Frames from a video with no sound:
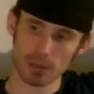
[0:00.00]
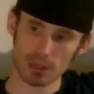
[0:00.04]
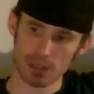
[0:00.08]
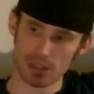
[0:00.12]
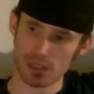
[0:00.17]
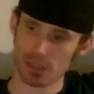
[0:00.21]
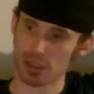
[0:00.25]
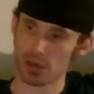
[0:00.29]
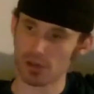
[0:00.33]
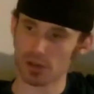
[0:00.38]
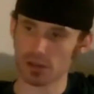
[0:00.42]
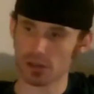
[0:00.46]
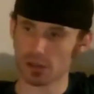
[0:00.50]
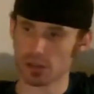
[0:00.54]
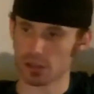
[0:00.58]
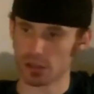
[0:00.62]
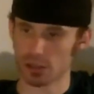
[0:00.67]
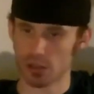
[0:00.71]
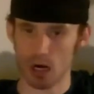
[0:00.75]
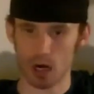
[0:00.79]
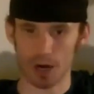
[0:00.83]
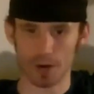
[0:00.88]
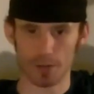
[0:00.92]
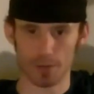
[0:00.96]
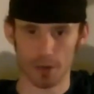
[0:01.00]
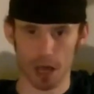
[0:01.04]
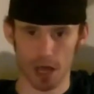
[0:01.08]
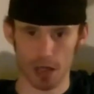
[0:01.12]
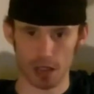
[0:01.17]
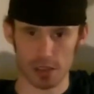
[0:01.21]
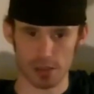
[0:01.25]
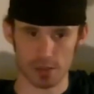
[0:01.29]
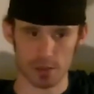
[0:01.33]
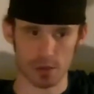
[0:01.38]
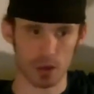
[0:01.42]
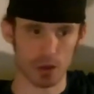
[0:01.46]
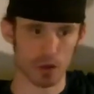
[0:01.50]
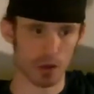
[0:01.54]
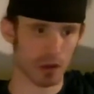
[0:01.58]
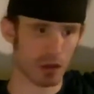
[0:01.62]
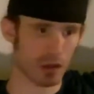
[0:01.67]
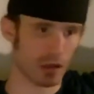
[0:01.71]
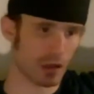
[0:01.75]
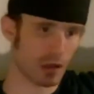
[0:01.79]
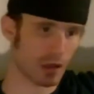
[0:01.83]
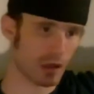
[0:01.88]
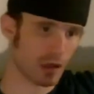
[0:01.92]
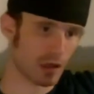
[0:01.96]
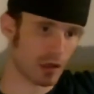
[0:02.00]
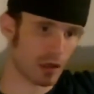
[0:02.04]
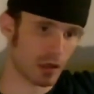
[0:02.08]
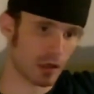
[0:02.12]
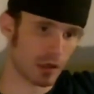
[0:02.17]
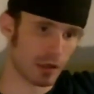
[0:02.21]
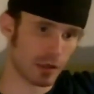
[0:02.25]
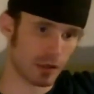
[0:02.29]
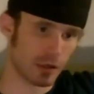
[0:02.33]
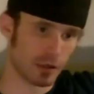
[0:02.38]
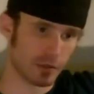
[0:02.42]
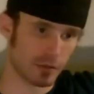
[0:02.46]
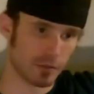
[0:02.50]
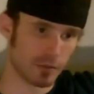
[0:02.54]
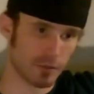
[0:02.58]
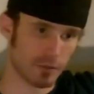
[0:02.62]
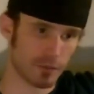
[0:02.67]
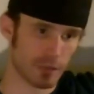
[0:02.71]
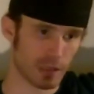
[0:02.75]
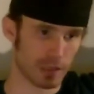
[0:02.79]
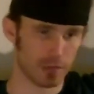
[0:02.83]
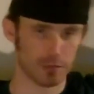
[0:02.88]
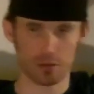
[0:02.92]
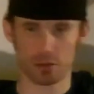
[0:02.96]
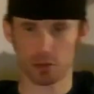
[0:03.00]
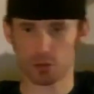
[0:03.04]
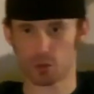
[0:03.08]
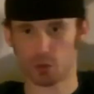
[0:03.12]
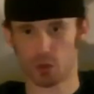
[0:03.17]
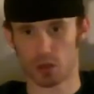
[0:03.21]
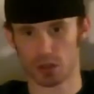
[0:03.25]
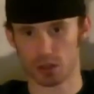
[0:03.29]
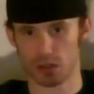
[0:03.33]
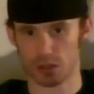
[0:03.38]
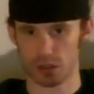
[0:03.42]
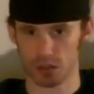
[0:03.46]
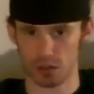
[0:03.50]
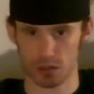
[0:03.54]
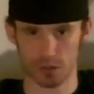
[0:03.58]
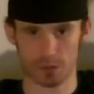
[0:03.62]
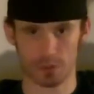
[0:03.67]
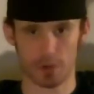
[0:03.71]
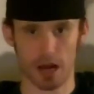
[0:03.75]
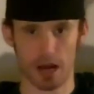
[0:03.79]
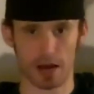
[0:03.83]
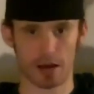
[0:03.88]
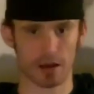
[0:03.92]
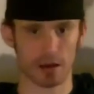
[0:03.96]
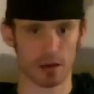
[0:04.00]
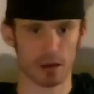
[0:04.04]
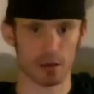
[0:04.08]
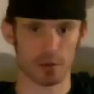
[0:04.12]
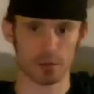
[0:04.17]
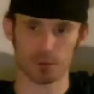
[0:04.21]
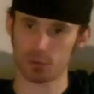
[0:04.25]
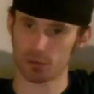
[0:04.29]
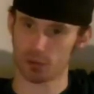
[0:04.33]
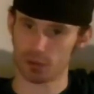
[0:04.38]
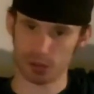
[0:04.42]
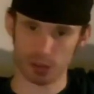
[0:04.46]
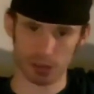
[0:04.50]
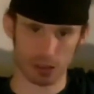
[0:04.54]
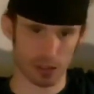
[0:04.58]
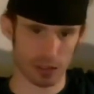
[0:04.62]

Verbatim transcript: but still, this is not a bad smoke. Um, if she wants to pack it up, which